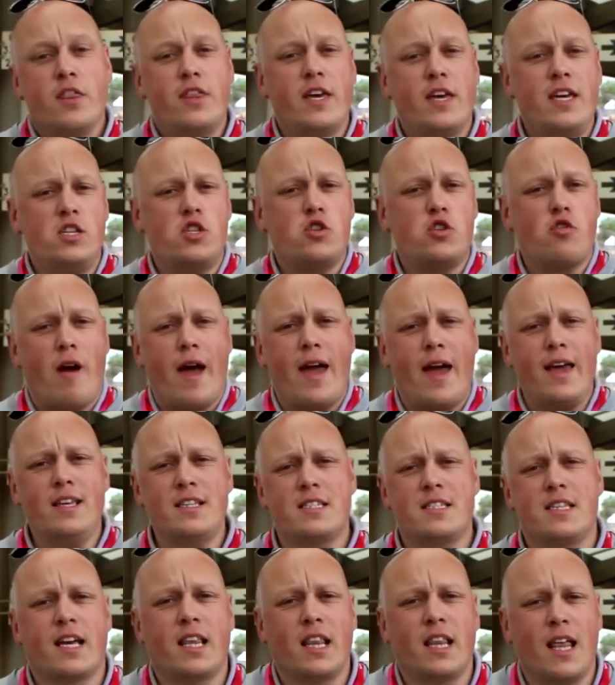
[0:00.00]
These
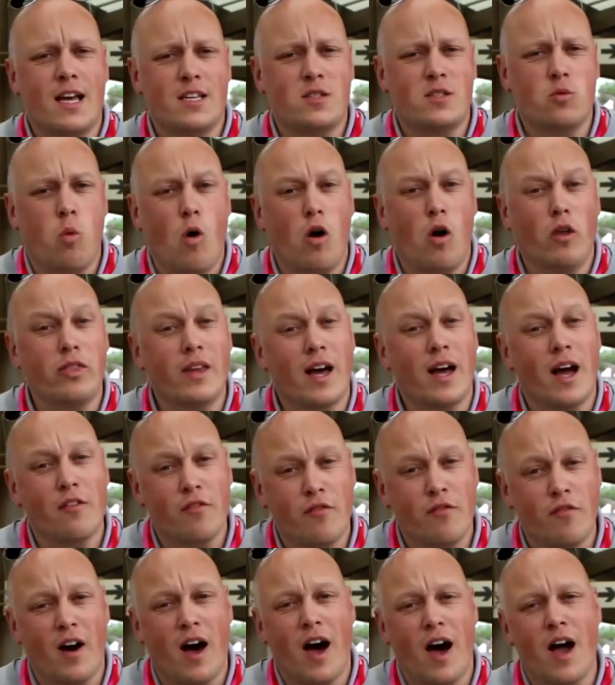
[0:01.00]
trains, the class
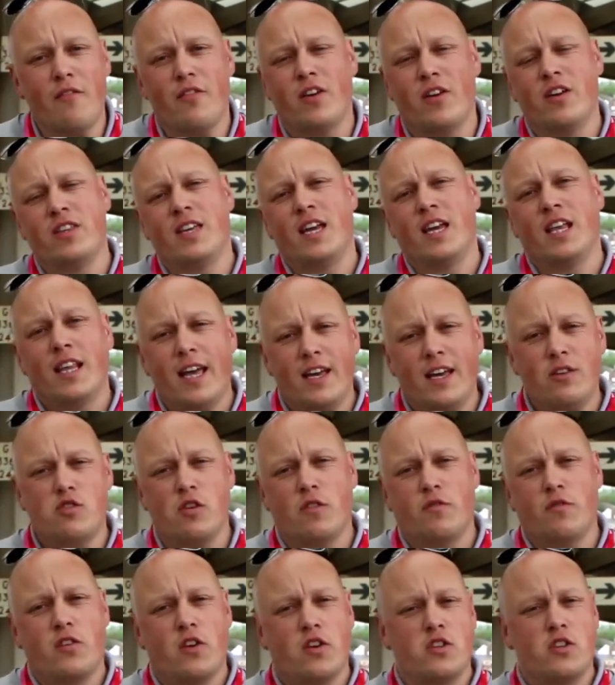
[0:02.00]
195 and the
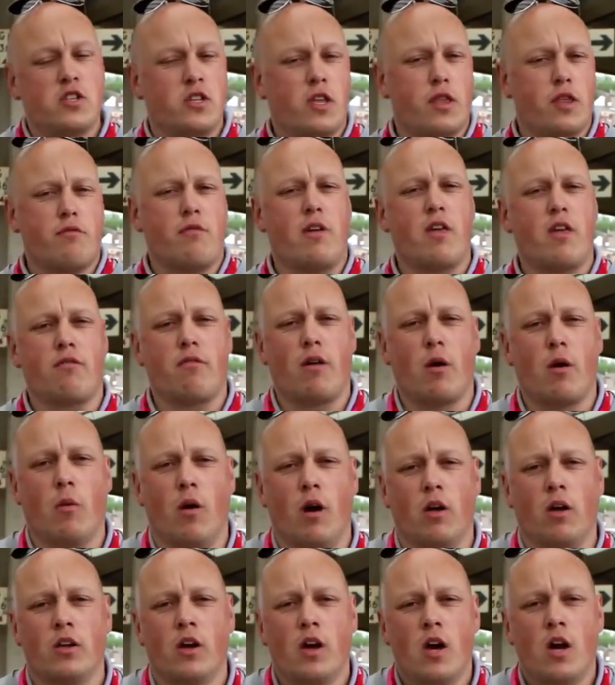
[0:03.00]
electric version of
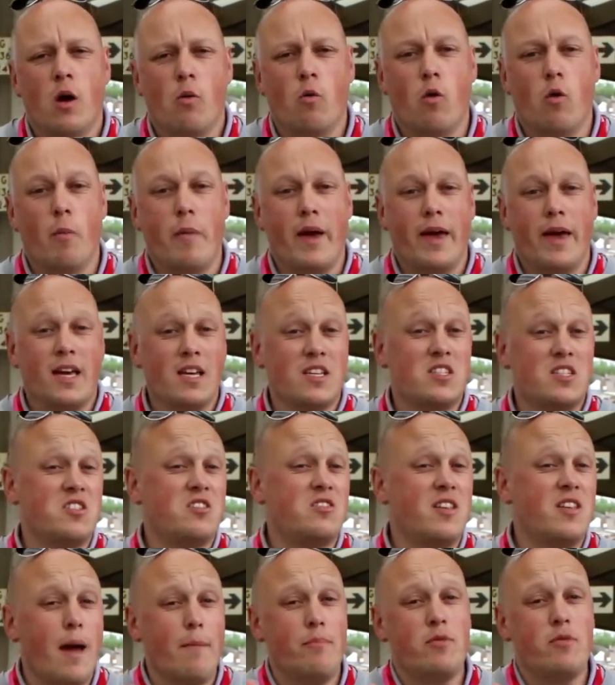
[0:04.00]
331, will make a
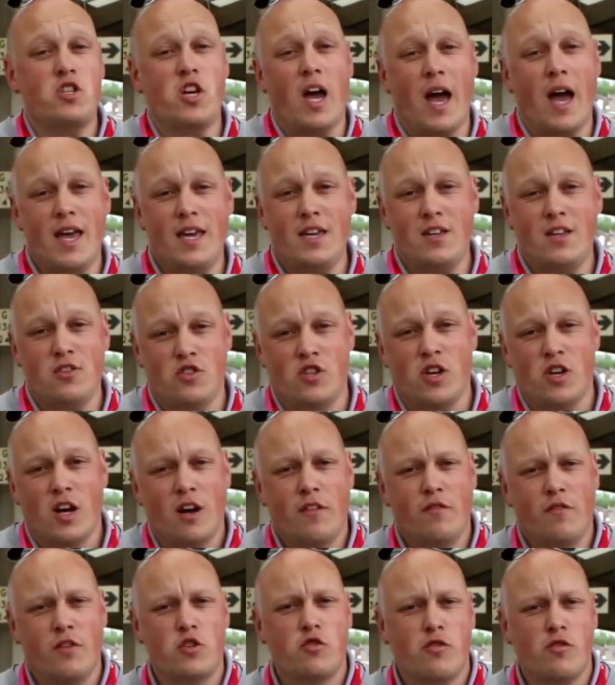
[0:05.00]
step change
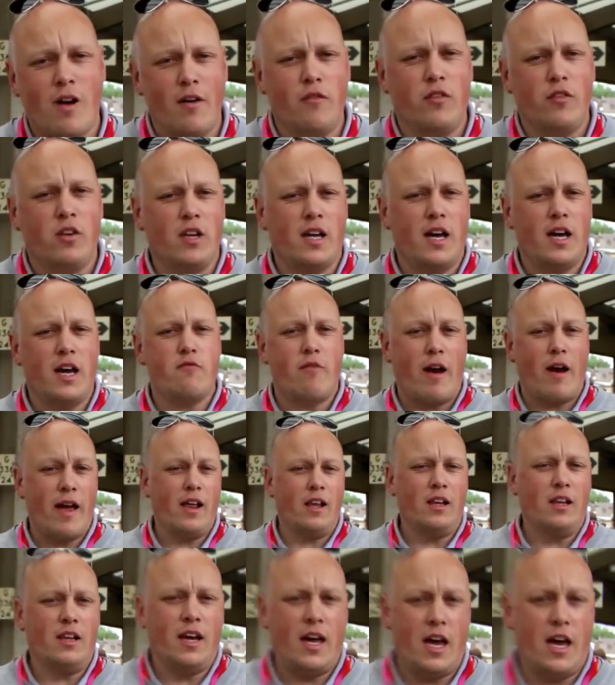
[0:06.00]
for travel
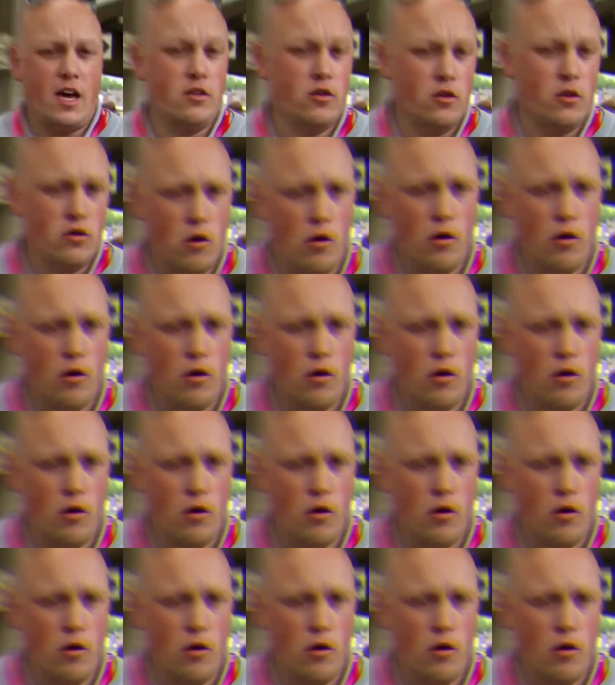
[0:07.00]
rail in the